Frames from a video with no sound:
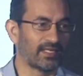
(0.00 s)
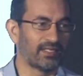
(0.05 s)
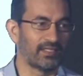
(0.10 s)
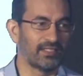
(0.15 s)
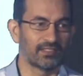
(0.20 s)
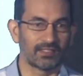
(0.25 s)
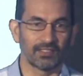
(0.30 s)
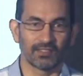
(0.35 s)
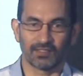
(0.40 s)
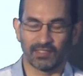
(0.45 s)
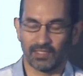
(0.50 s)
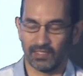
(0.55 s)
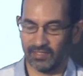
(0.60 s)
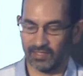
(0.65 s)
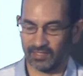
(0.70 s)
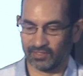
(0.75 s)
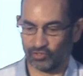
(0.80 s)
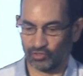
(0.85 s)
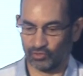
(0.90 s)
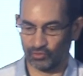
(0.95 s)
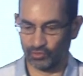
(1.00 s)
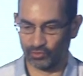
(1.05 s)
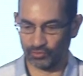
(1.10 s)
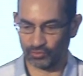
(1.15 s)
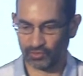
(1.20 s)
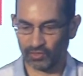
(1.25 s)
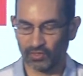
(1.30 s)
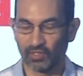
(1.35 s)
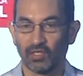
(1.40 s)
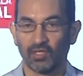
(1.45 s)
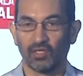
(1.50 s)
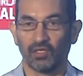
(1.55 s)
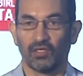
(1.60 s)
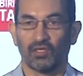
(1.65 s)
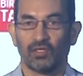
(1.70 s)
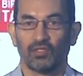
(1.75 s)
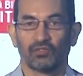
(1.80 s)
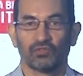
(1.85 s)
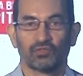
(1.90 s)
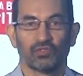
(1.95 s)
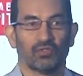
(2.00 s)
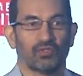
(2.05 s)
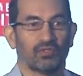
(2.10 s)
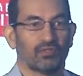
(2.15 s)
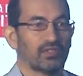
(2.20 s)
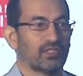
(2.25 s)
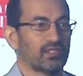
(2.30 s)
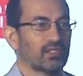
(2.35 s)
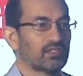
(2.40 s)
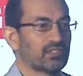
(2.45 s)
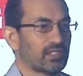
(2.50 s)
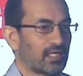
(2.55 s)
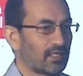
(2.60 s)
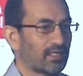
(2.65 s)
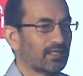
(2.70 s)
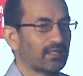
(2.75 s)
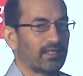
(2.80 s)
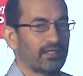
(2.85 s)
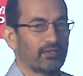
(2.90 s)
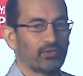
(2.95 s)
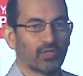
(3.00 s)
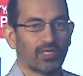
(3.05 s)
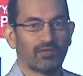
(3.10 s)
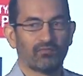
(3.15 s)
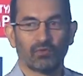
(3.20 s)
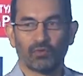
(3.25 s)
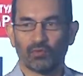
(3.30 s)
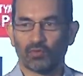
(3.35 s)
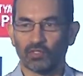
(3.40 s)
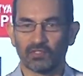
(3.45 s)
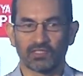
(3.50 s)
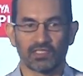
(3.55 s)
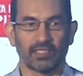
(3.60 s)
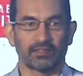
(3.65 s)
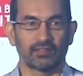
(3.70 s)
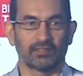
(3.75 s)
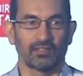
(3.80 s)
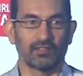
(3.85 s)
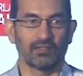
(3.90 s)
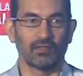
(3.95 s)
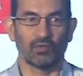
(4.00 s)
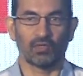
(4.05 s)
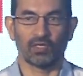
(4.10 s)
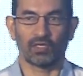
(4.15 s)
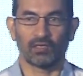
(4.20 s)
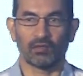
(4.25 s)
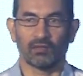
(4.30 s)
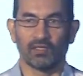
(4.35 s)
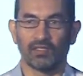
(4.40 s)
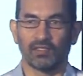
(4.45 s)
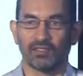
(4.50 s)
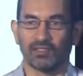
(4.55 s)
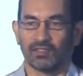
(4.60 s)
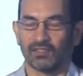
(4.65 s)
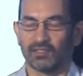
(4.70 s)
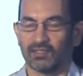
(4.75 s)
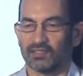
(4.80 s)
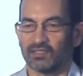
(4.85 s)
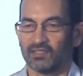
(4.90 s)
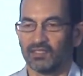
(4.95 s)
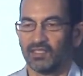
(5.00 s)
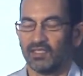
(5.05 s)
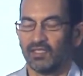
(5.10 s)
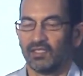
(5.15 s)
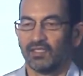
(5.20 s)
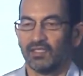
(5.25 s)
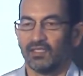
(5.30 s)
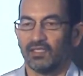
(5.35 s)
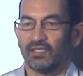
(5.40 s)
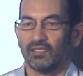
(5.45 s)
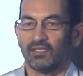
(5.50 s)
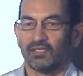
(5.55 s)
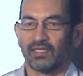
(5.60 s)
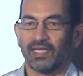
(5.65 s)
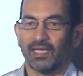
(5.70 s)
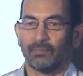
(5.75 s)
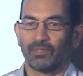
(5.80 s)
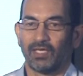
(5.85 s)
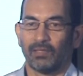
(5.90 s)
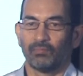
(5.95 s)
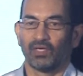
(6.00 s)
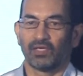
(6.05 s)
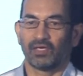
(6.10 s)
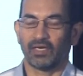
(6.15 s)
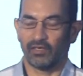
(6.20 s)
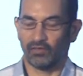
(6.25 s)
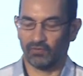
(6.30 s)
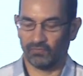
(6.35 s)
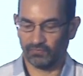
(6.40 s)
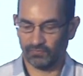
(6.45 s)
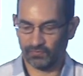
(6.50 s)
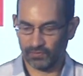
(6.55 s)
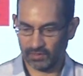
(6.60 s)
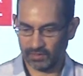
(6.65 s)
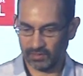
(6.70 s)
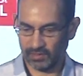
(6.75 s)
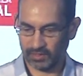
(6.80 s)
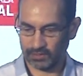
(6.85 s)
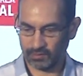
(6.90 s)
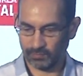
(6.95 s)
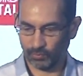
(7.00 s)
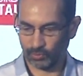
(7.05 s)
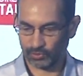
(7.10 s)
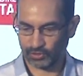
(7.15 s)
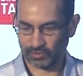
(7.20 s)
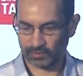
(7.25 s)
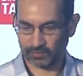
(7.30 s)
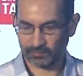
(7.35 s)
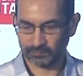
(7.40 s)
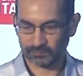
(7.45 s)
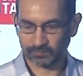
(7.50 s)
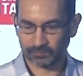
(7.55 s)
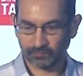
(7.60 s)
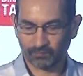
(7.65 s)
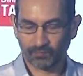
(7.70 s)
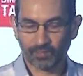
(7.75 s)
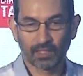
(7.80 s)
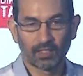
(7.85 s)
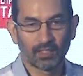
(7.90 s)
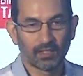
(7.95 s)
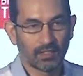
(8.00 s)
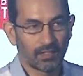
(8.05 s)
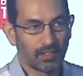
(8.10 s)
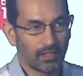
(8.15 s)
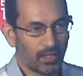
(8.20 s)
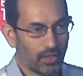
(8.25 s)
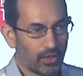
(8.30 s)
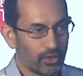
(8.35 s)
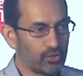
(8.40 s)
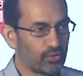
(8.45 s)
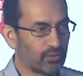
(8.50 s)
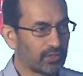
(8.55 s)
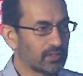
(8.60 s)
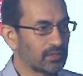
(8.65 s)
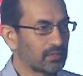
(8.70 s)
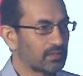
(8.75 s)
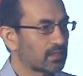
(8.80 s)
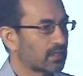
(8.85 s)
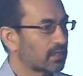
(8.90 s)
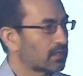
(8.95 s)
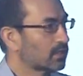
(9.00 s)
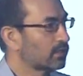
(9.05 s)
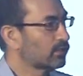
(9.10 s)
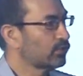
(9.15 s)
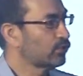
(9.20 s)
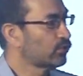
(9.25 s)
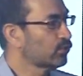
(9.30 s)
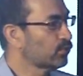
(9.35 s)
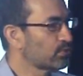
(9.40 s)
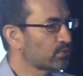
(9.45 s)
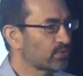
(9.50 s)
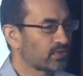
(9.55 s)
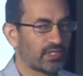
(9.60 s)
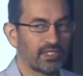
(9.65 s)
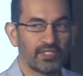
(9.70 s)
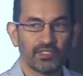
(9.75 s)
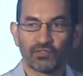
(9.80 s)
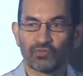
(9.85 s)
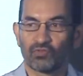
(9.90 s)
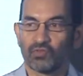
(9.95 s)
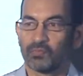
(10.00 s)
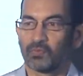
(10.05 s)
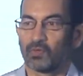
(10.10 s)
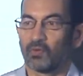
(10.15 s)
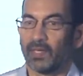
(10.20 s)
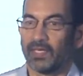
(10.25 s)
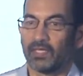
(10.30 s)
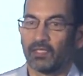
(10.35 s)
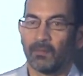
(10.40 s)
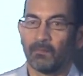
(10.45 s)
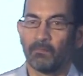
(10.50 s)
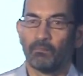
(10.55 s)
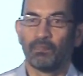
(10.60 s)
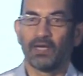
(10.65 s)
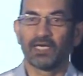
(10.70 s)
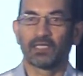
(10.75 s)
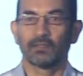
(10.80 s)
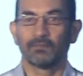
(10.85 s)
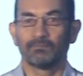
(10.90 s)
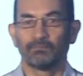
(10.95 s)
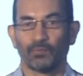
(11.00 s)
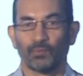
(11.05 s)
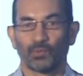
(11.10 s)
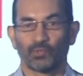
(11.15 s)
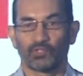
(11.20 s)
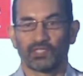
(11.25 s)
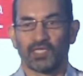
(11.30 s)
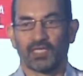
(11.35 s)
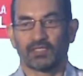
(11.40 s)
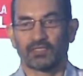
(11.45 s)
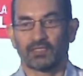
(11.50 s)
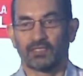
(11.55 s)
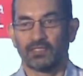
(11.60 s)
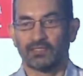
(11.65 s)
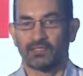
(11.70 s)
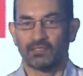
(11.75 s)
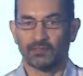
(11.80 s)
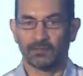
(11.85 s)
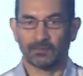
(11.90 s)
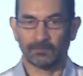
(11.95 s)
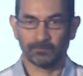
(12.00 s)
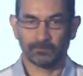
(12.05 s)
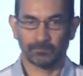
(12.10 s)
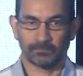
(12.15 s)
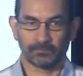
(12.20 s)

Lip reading: index you use. So suddenly, you have all sector, all cap table kind of exposure. You can use these to provide a better post-tax return,